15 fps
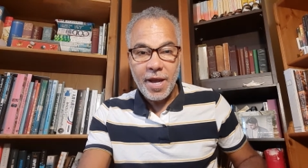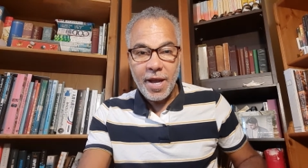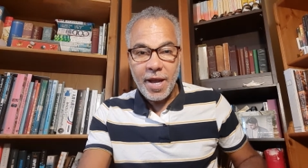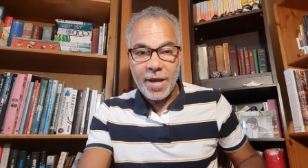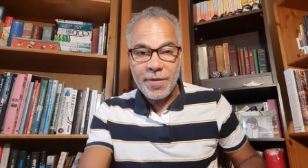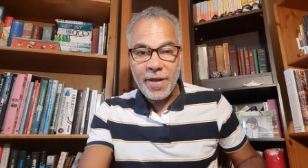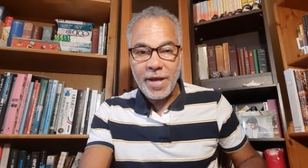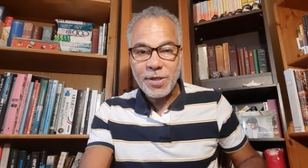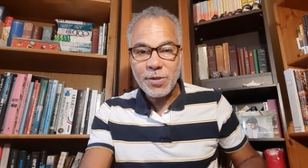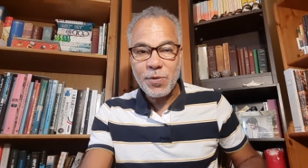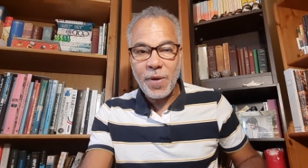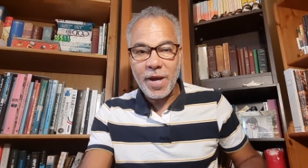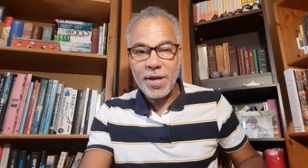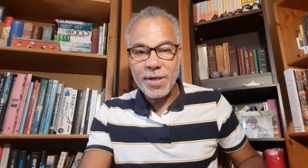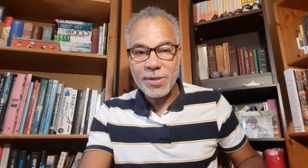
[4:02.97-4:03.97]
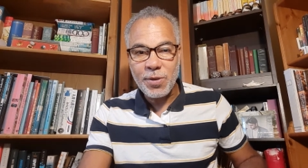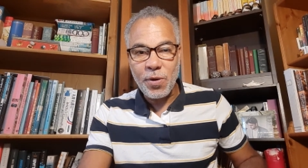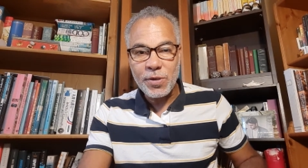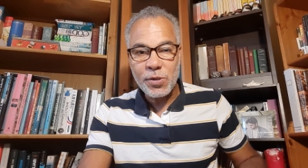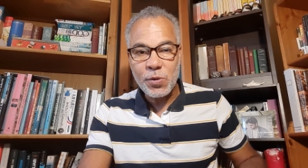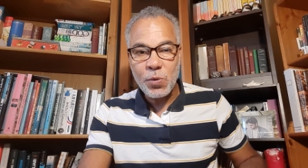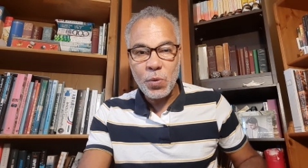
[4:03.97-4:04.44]
And that's why he's
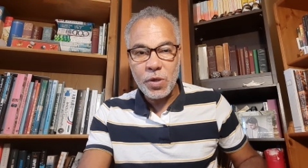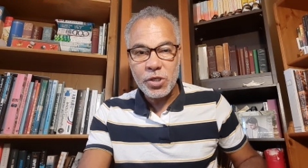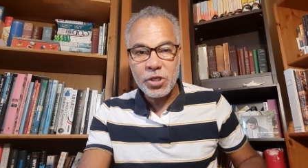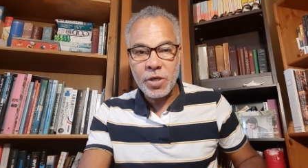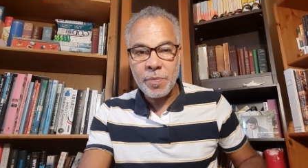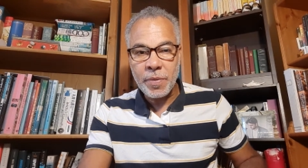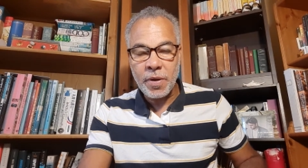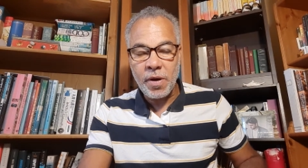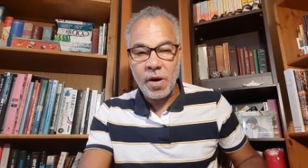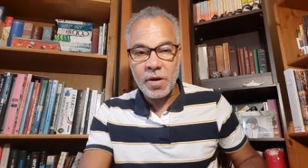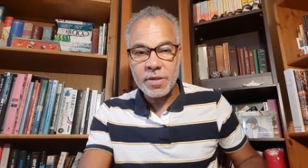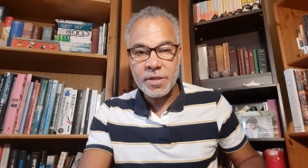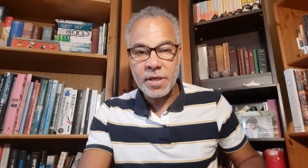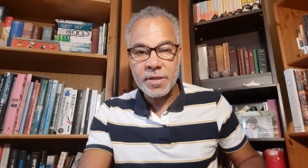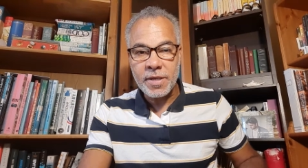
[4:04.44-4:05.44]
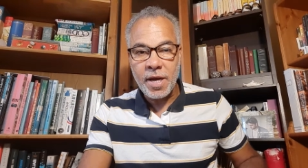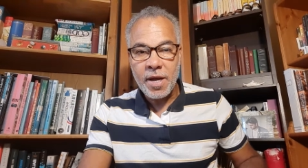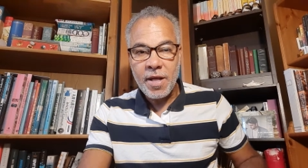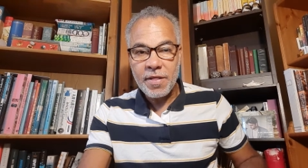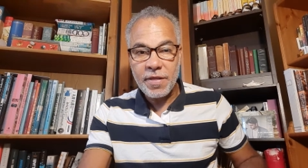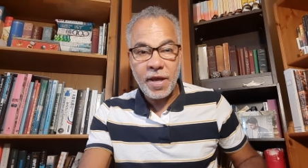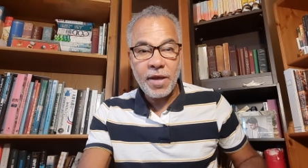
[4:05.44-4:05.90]
going to worship God and
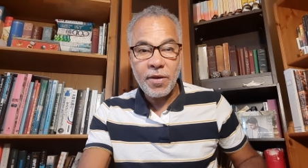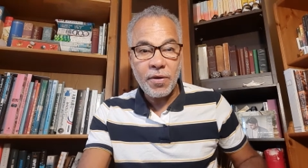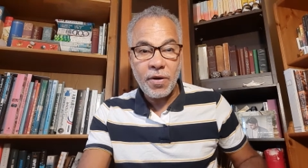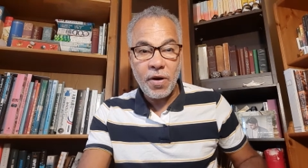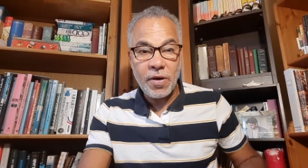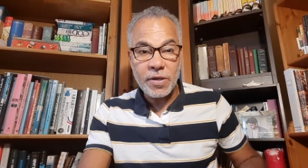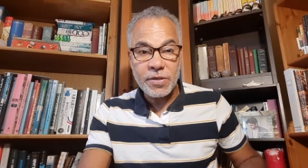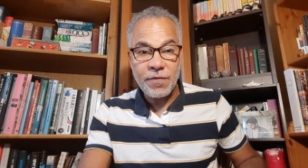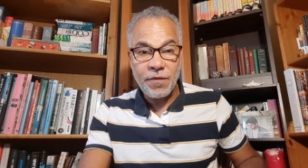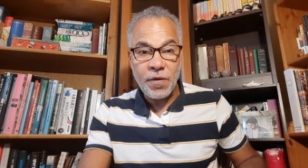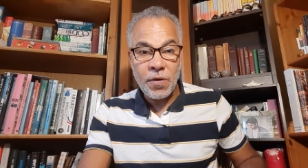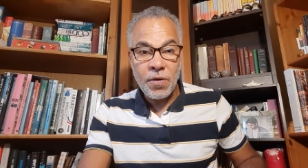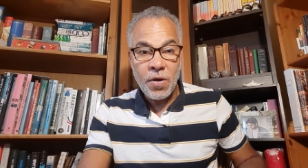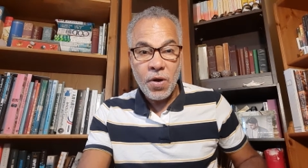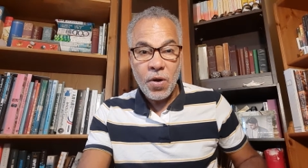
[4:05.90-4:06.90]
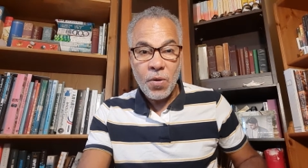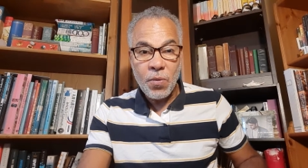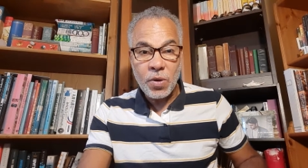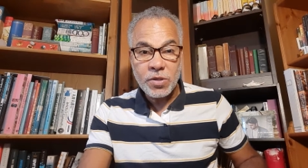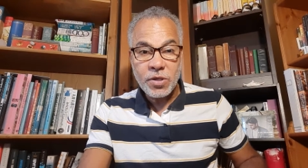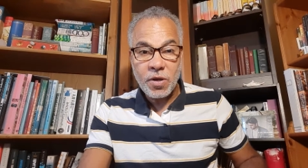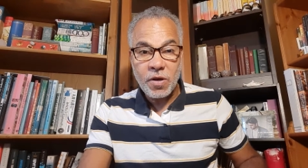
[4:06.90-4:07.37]
thank God for
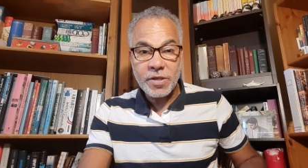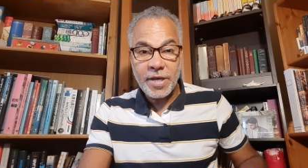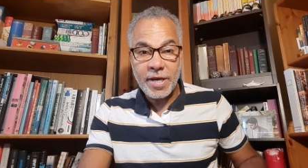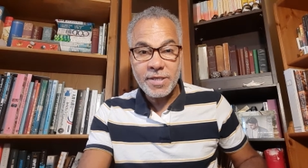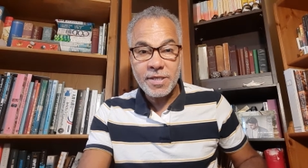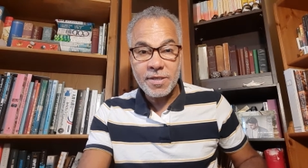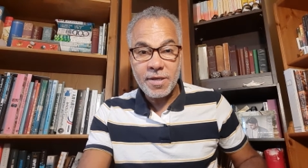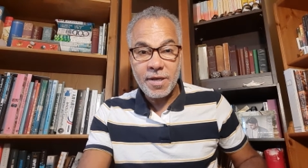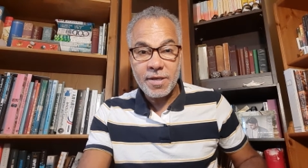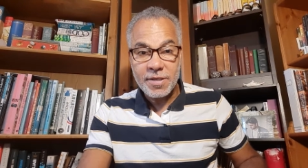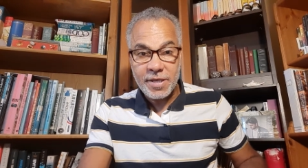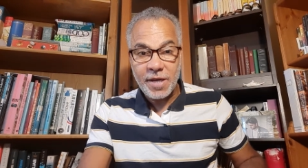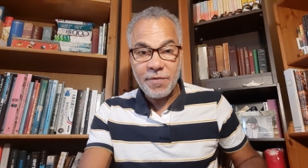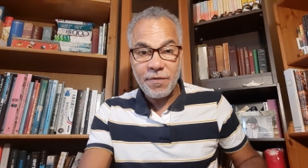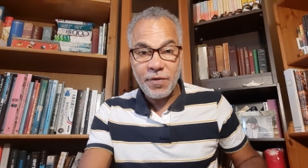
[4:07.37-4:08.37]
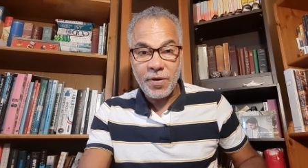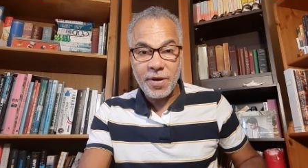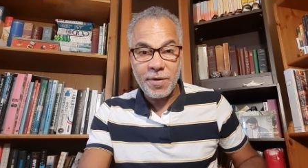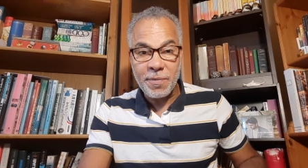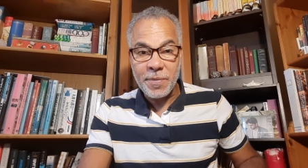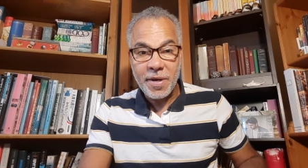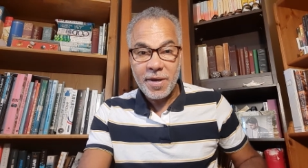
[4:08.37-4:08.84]
what God had done for
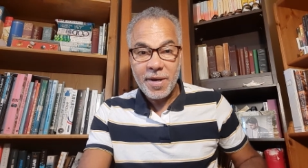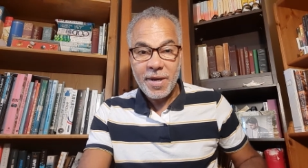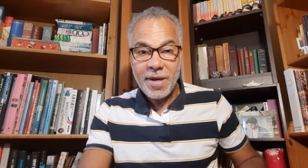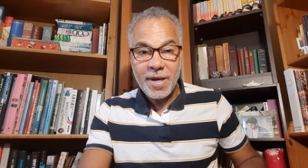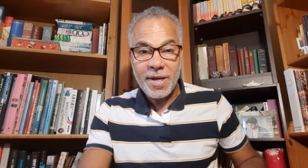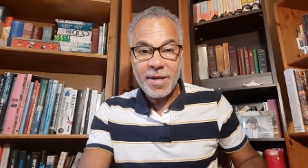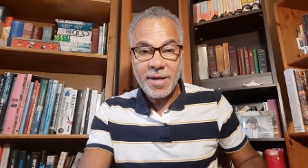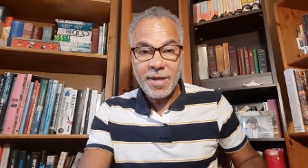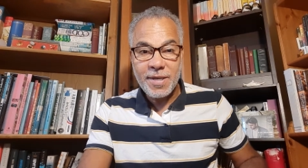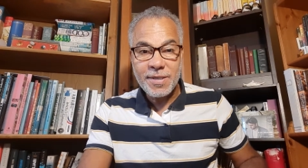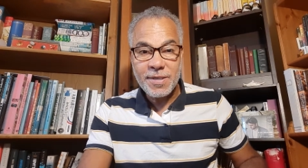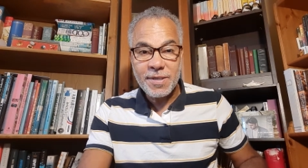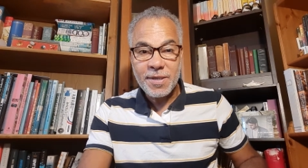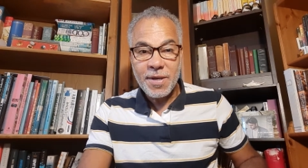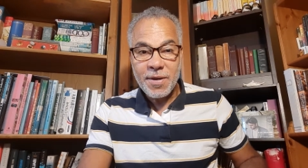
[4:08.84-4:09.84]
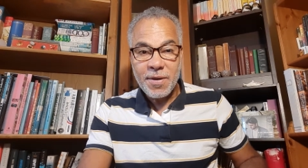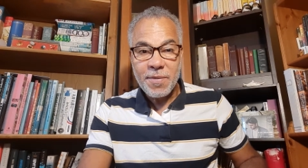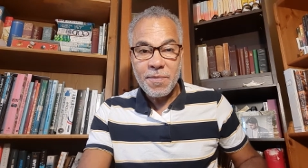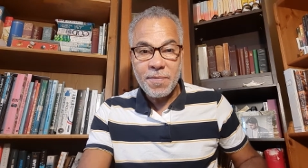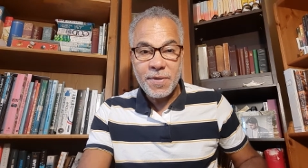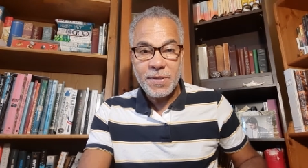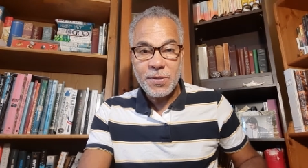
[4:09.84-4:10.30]
him. And his
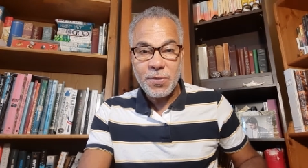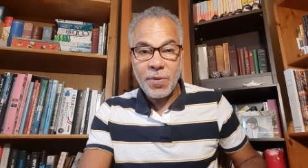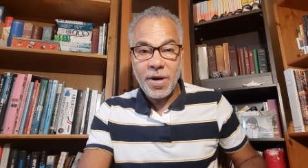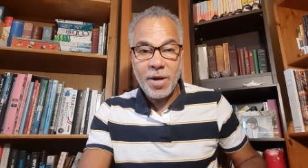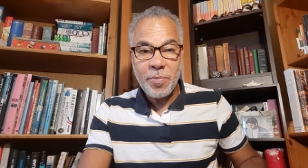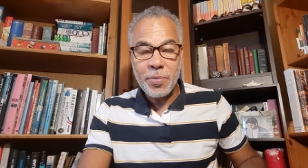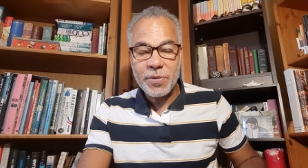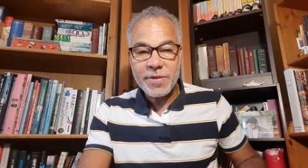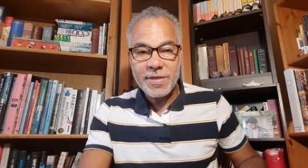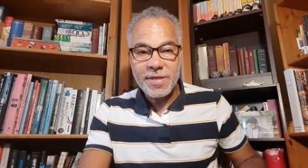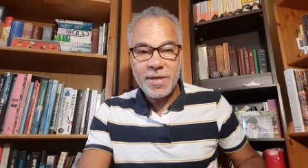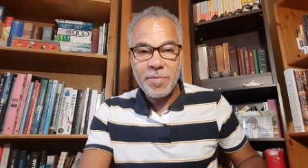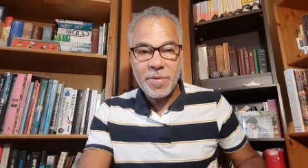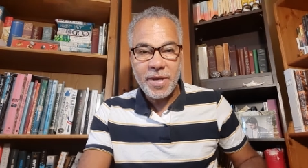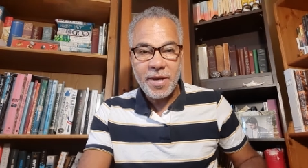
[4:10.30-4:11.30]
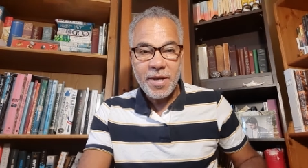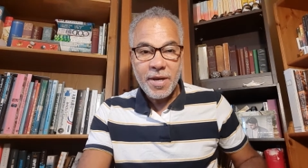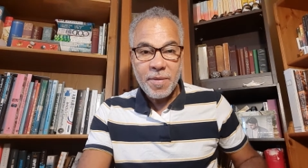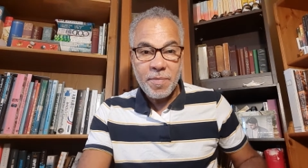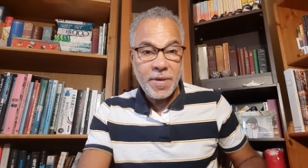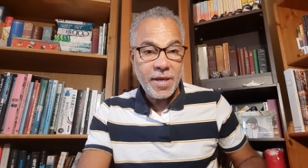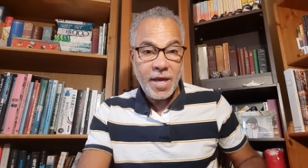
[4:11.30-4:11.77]
mission impossible
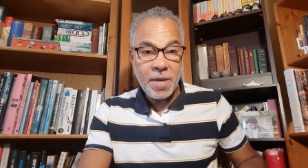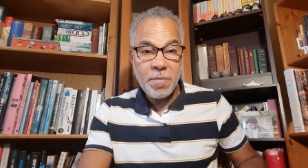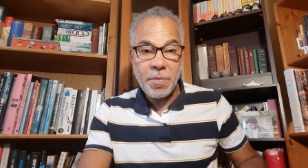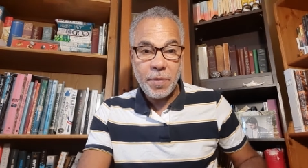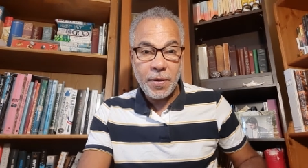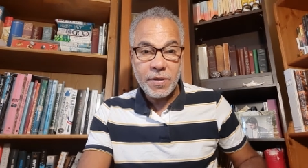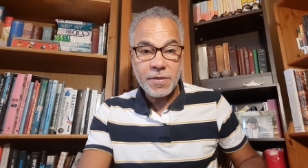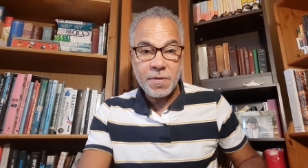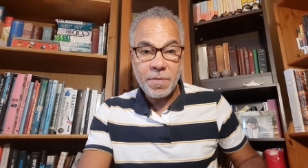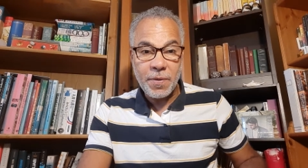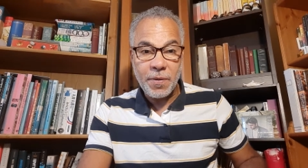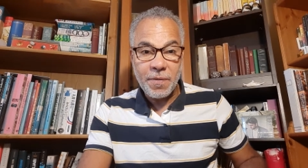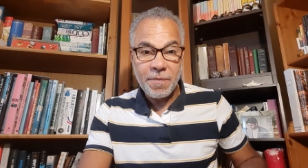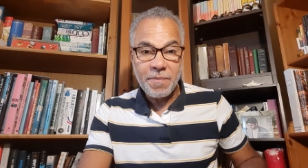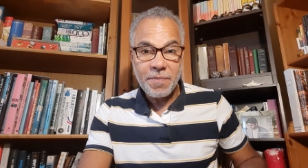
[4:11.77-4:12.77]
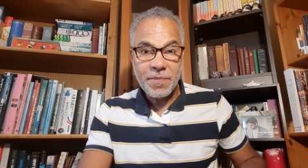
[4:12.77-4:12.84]
became possible.